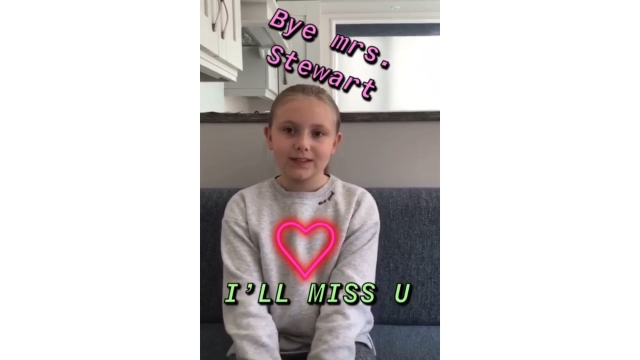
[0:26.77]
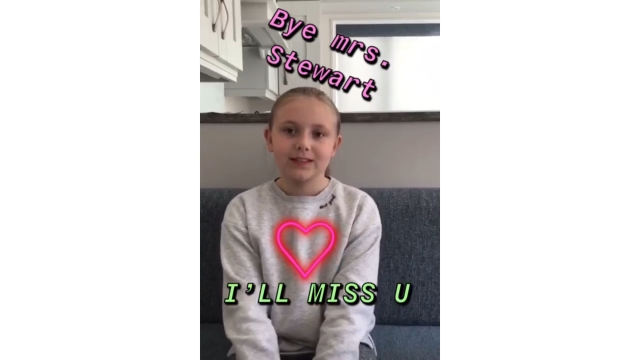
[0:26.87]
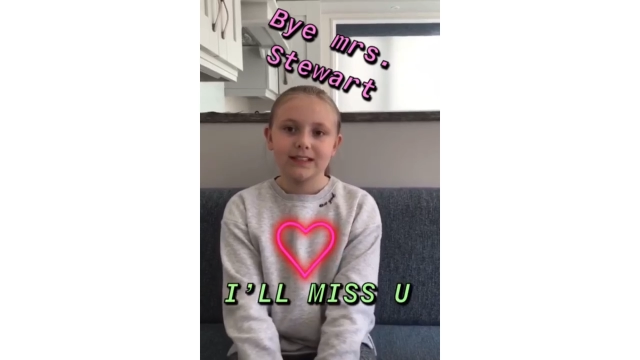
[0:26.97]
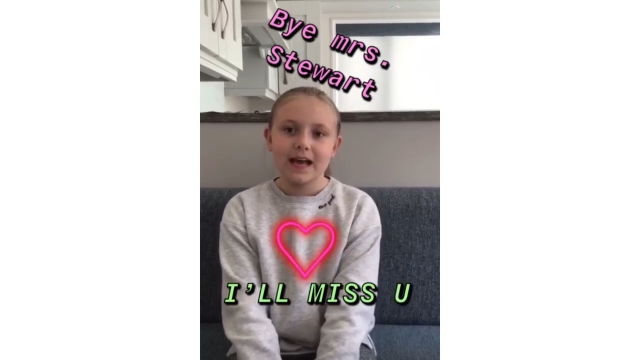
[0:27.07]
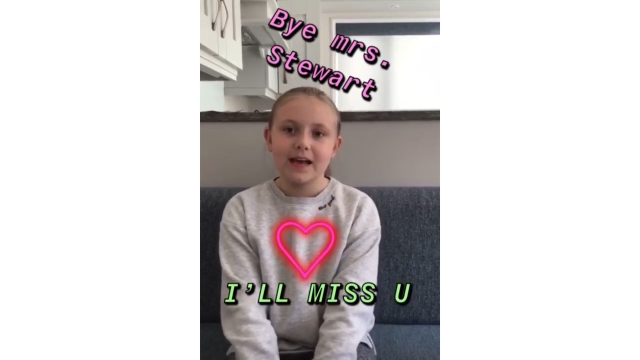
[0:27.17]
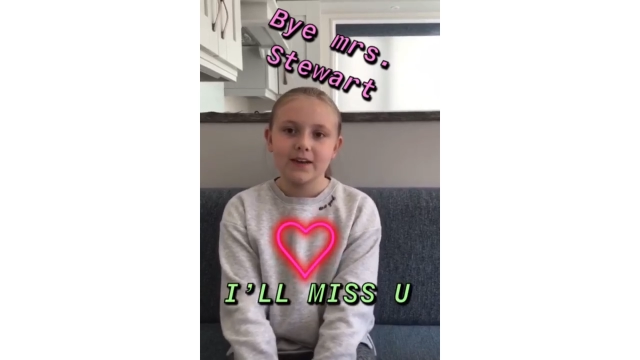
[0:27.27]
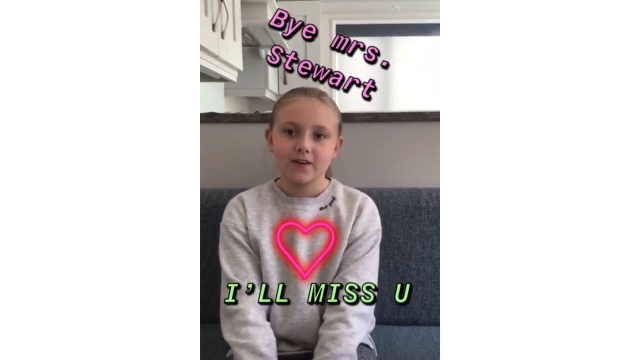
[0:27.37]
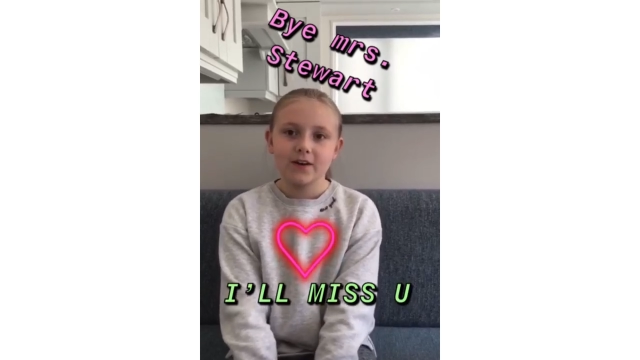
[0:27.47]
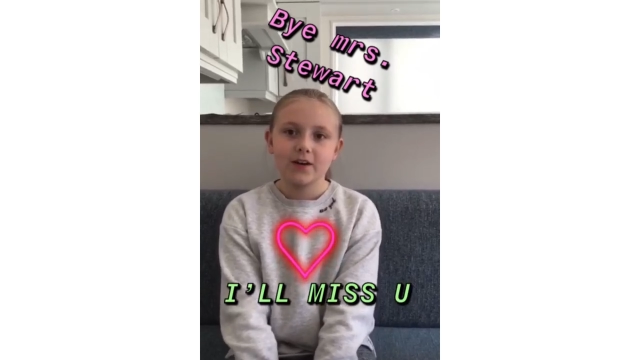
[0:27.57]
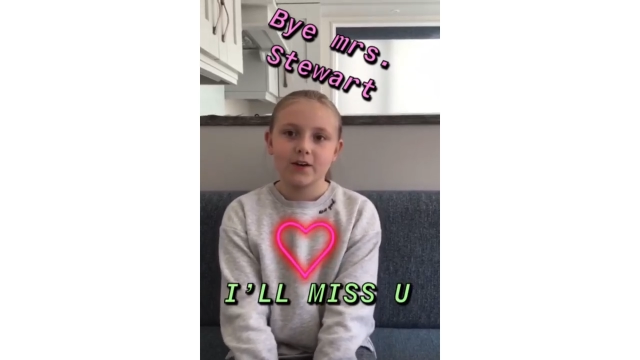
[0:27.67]
to say
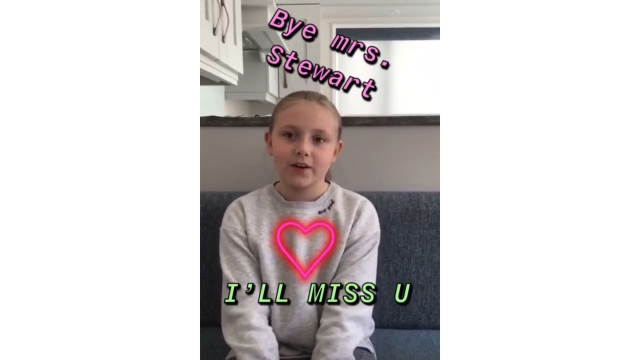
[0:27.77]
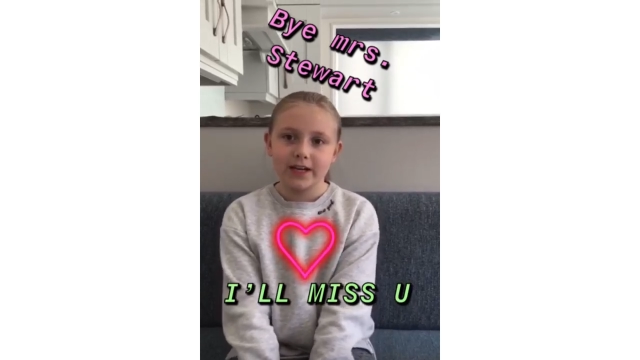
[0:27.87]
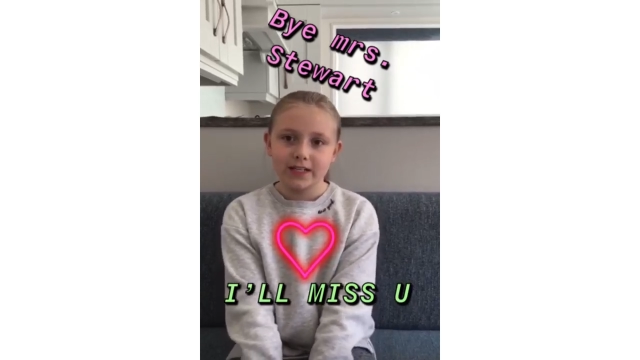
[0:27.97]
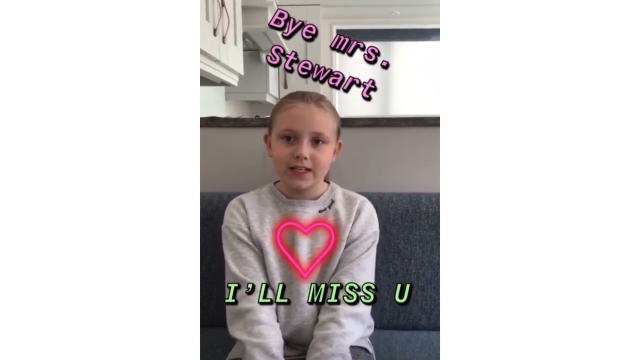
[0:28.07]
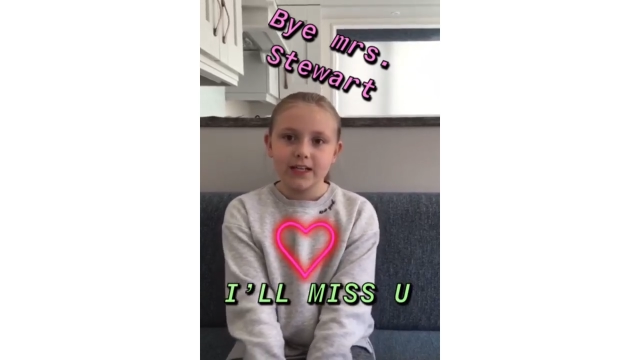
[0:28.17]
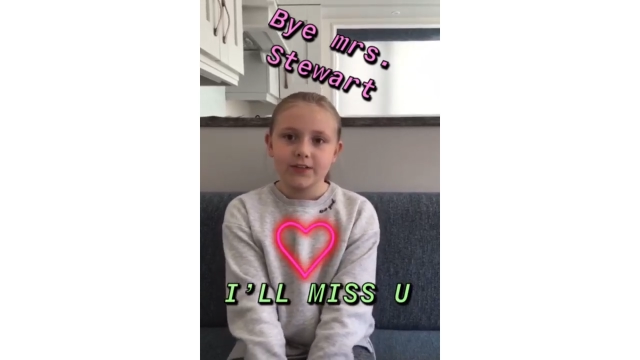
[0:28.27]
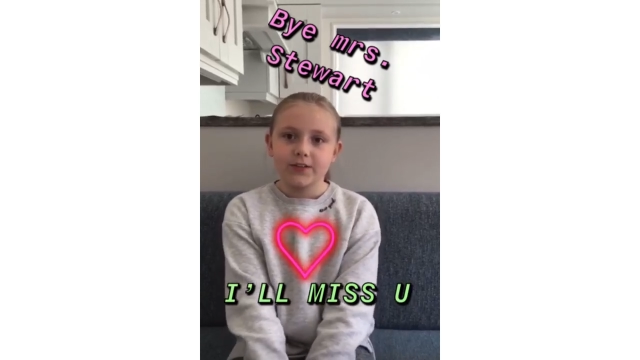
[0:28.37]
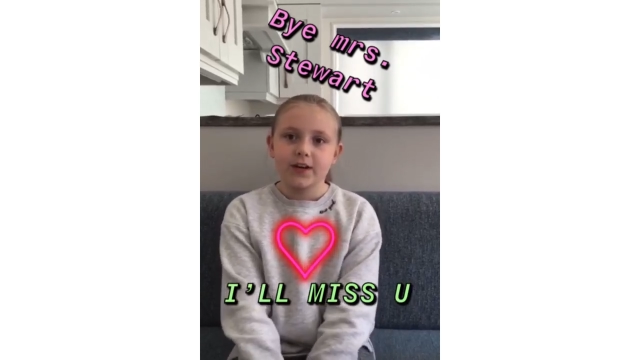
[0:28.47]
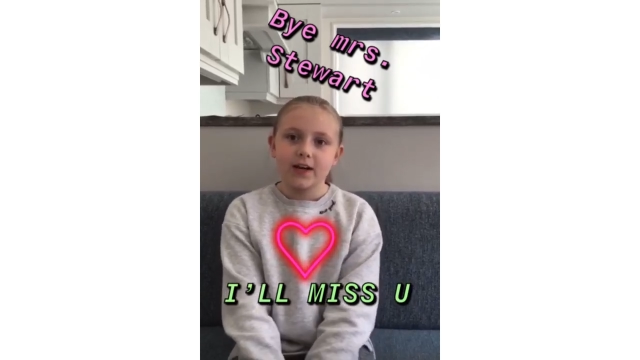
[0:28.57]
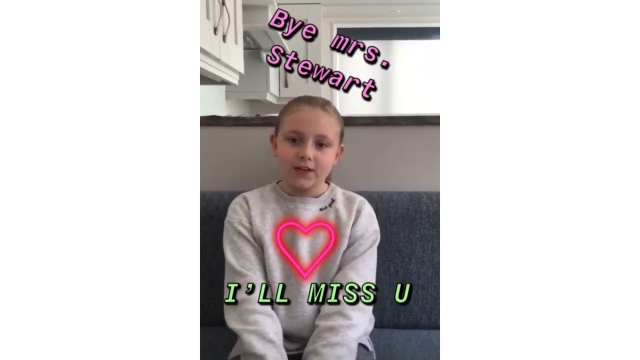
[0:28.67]
you're a great teacher
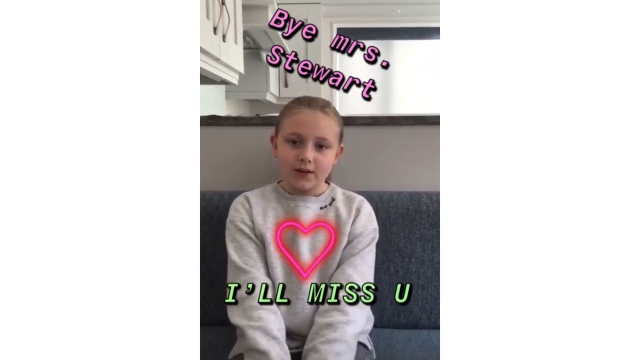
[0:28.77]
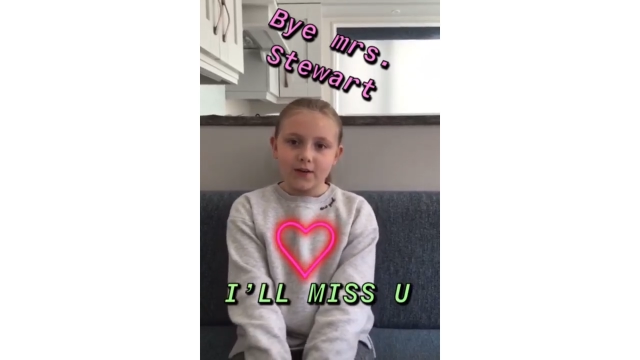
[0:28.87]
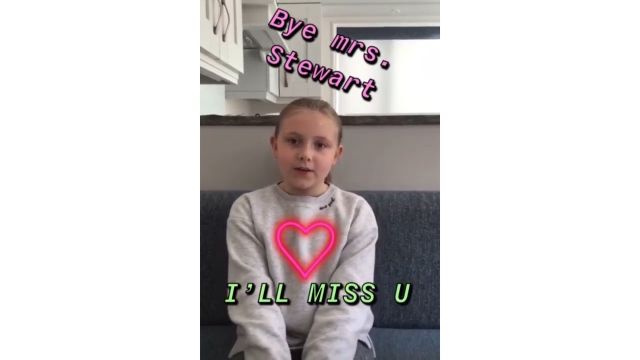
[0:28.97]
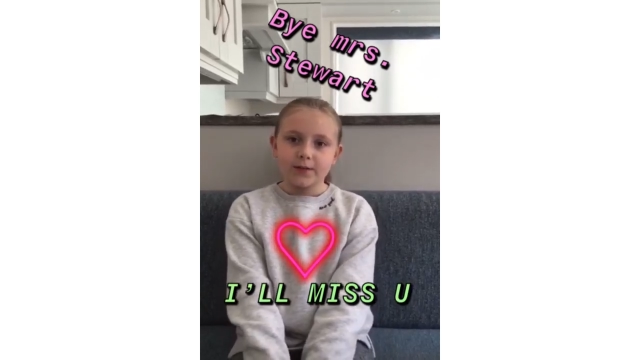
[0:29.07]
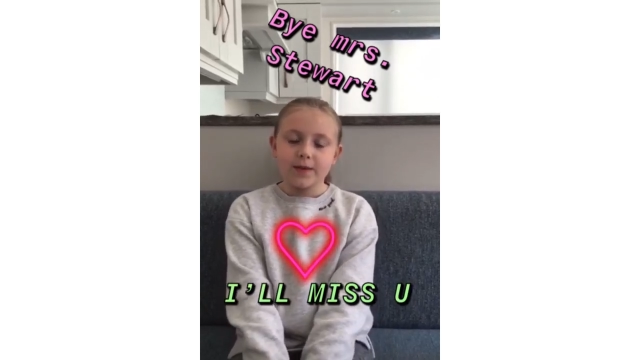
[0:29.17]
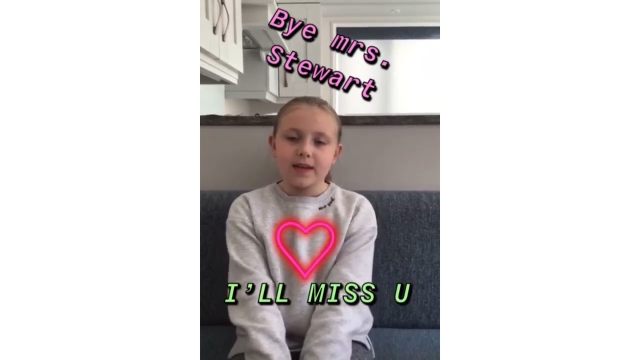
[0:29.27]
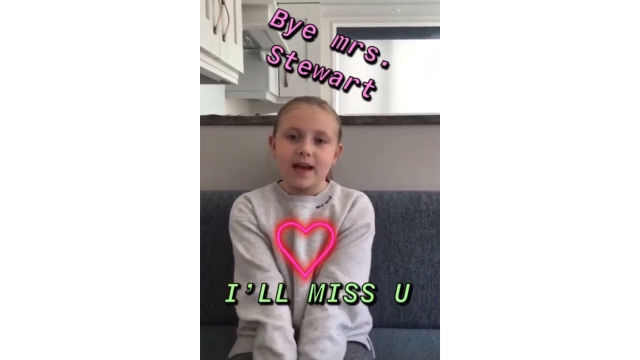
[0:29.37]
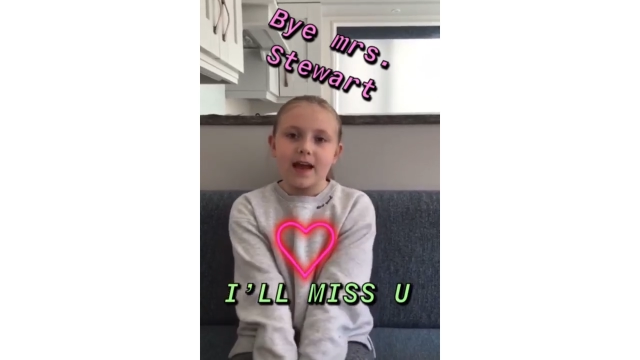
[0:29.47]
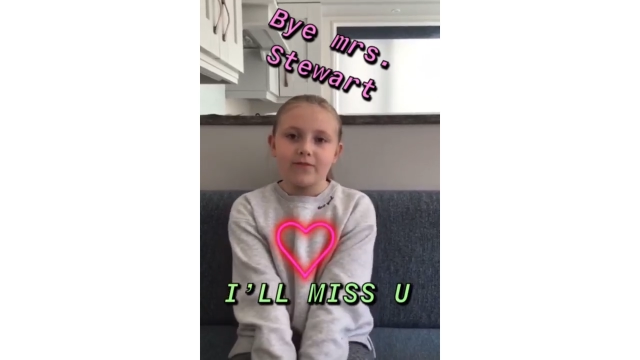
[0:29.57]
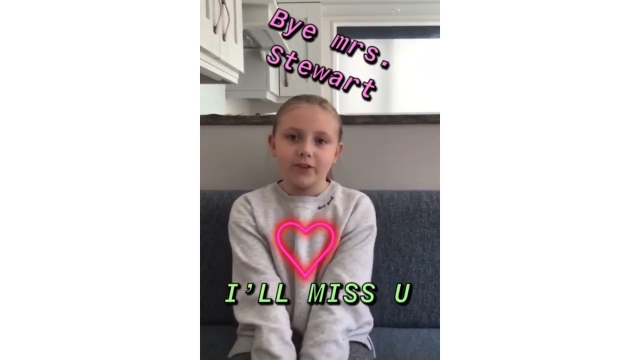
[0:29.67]
and you always made
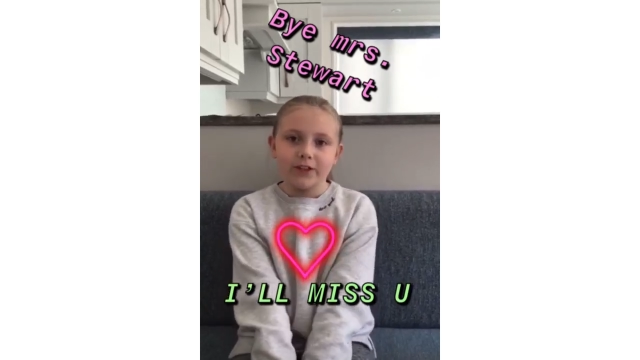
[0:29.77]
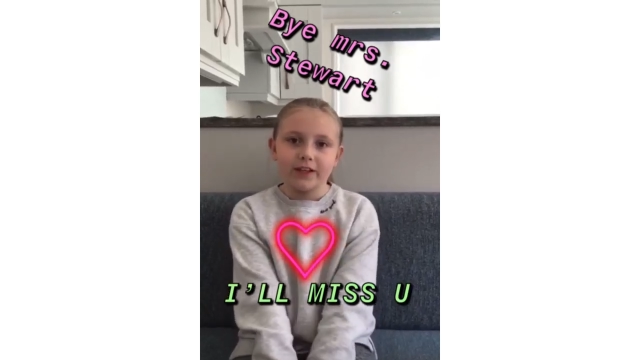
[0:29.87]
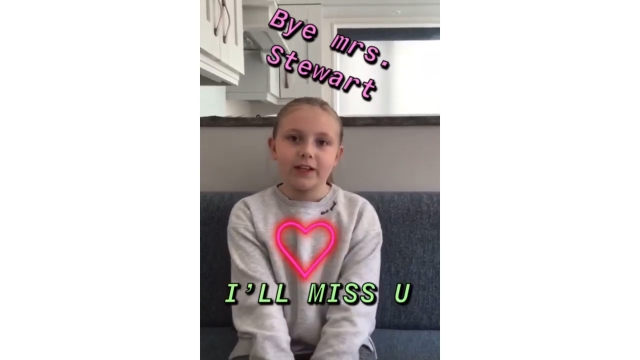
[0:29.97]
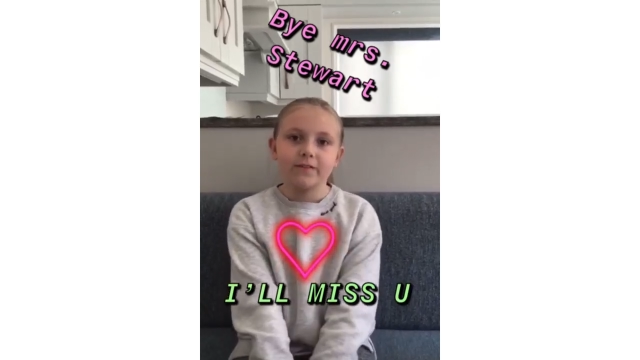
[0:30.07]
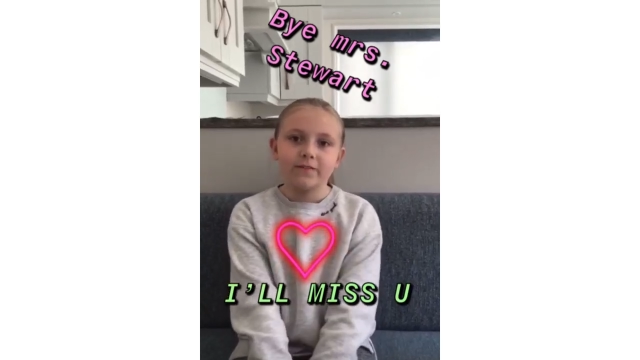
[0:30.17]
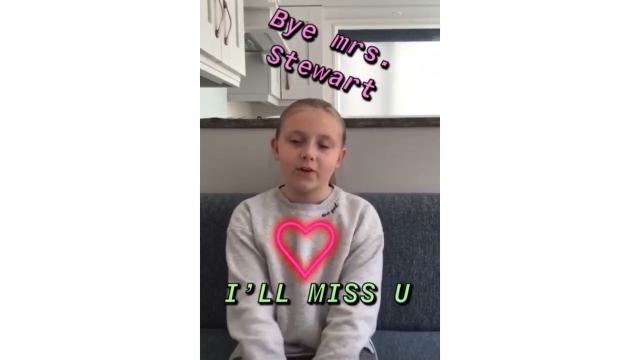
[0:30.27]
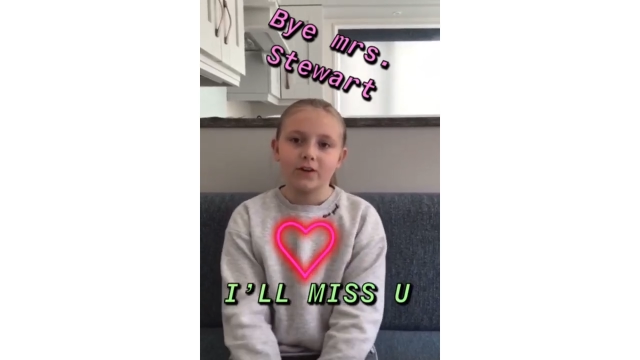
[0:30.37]
everything fun,